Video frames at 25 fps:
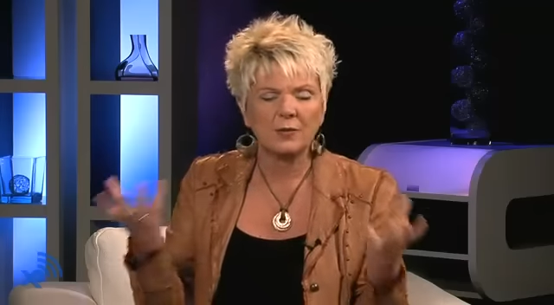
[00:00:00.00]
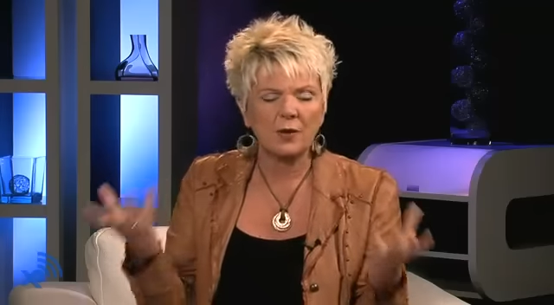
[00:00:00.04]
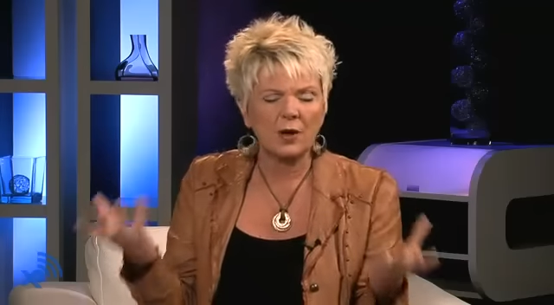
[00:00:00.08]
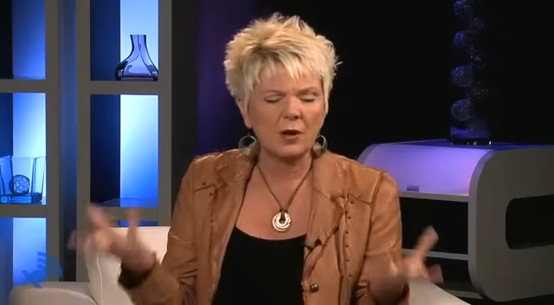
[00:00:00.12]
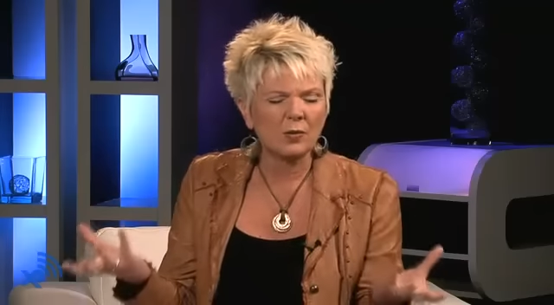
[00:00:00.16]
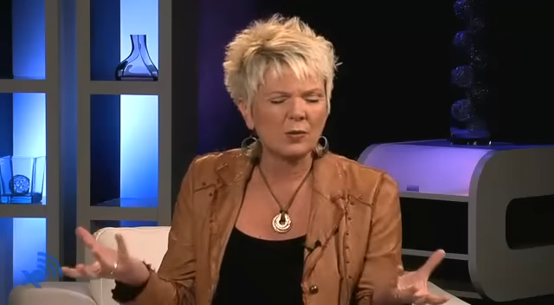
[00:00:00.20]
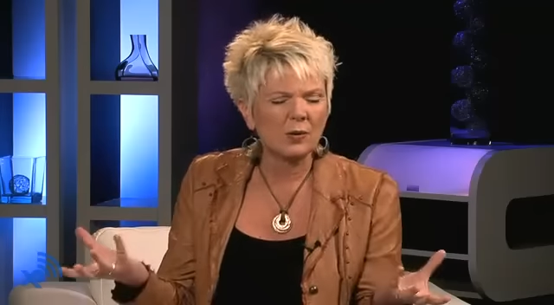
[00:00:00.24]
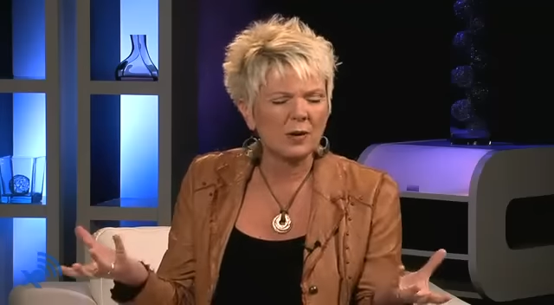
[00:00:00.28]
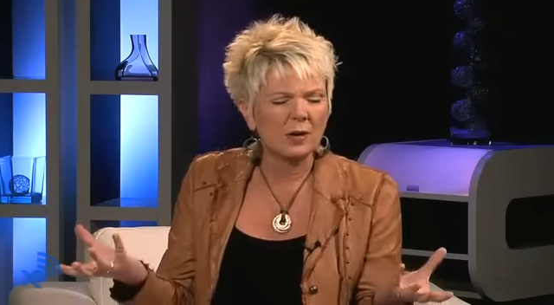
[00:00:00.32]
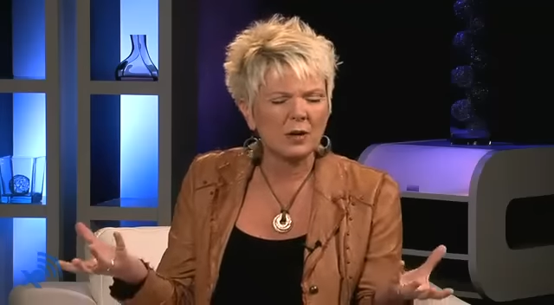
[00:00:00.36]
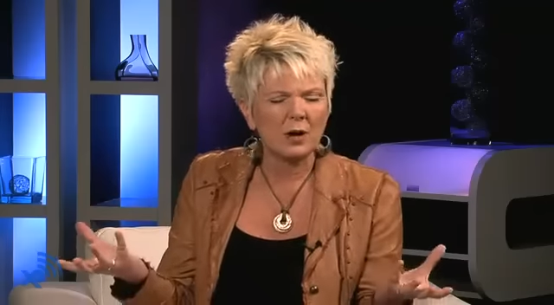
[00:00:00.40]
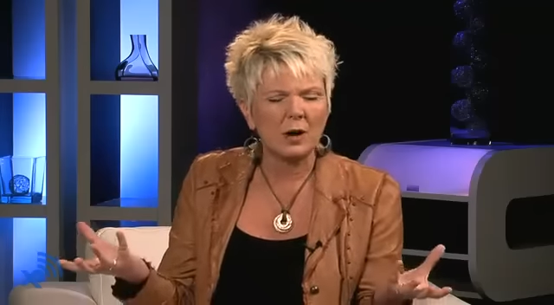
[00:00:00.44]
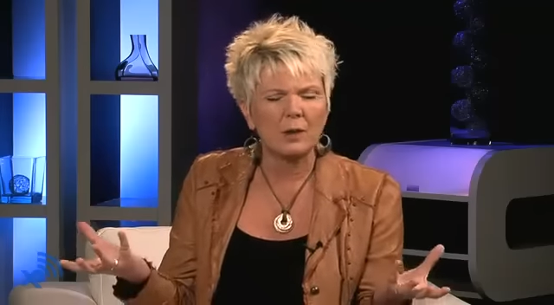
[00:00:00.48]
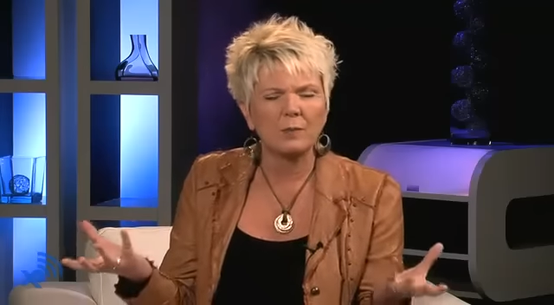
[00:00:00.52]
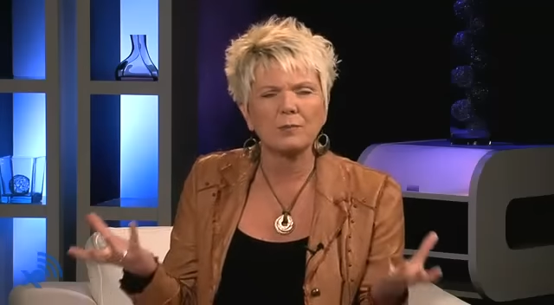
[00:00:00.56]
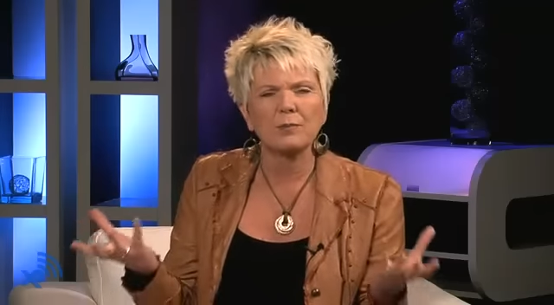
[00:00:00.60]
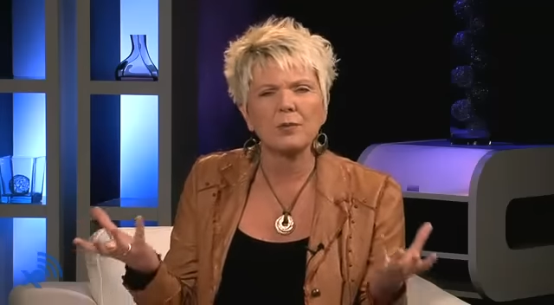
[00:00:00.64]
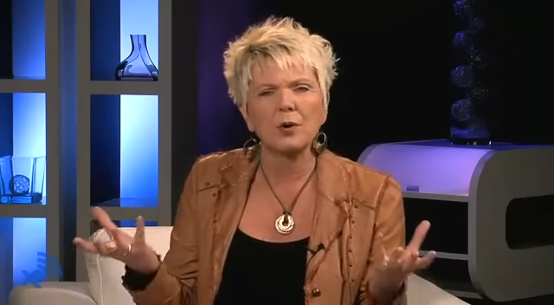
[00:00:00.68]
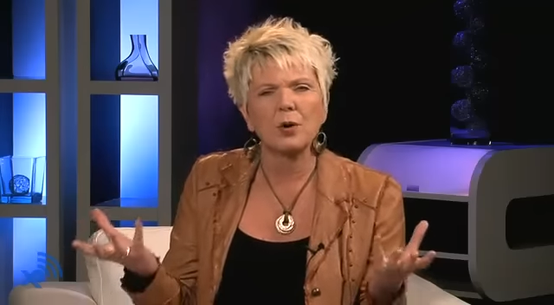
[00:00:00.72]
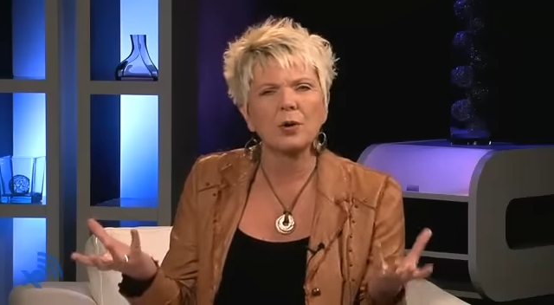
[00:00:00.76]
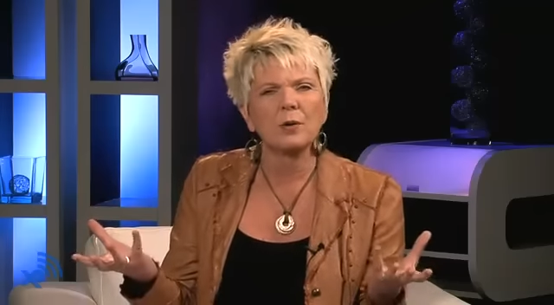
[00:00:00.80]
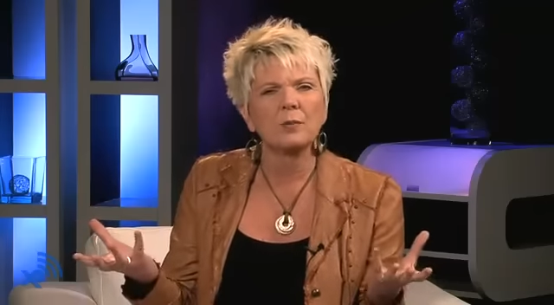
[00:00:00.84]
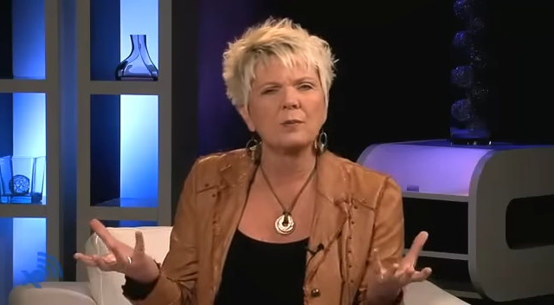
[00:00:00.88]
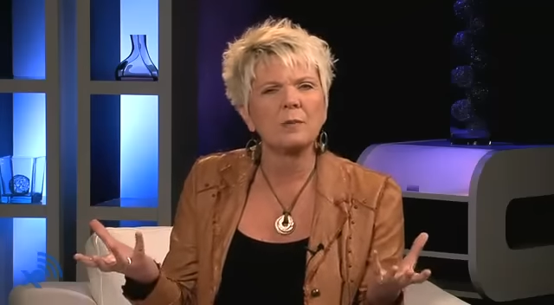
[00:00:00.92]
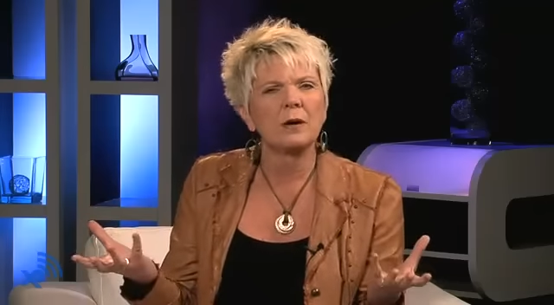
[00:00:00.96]
already got
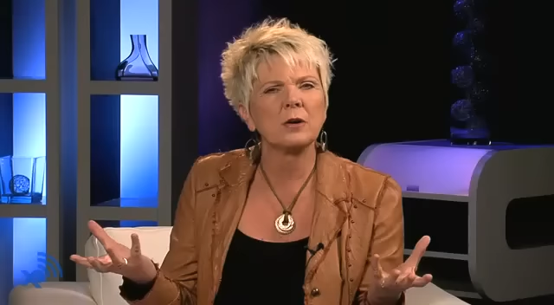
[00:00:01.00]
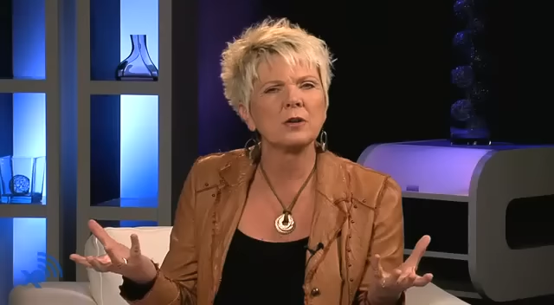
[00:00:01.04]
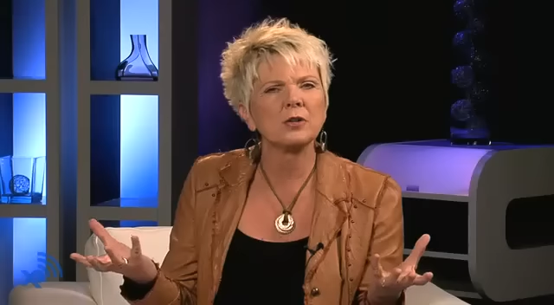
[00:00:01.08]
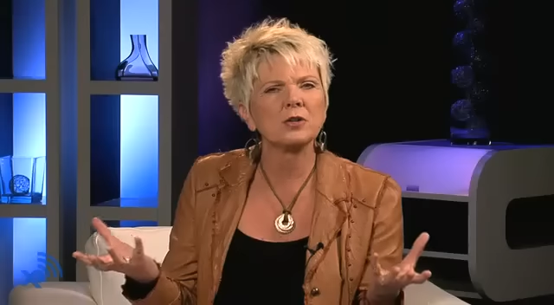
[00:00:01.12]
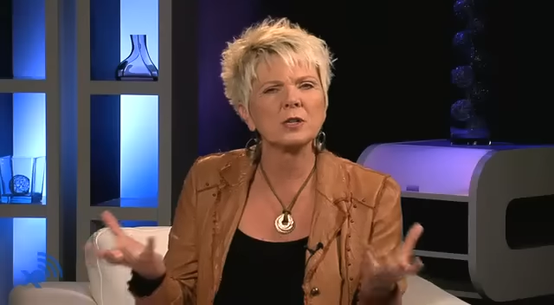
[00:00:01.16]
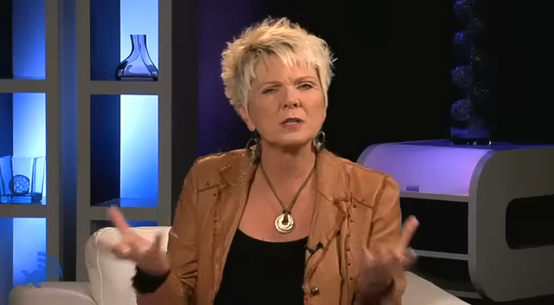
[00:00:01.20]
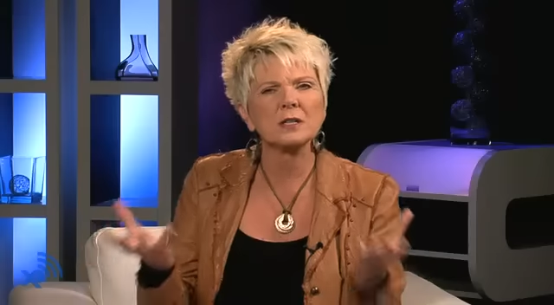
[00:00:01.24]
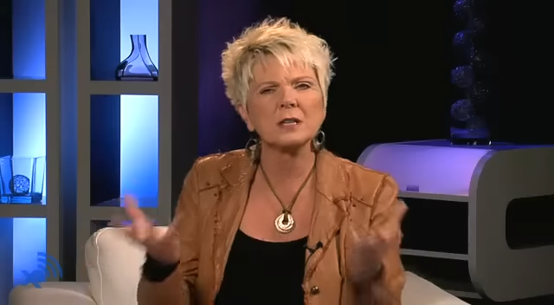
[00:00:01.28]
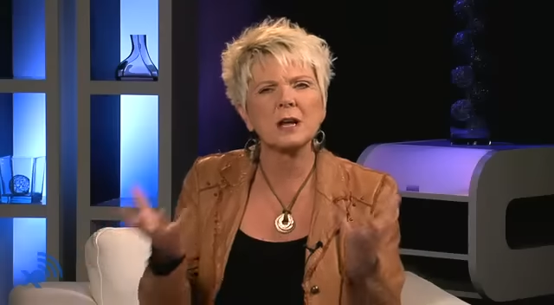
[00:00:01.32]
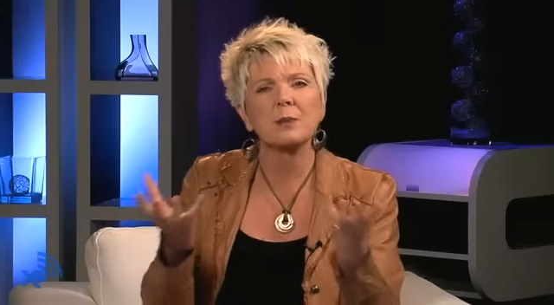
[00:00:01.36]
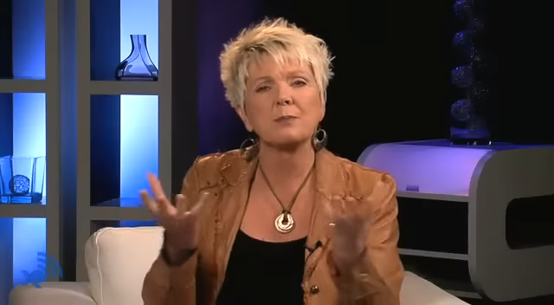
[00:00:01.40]
broken marriages,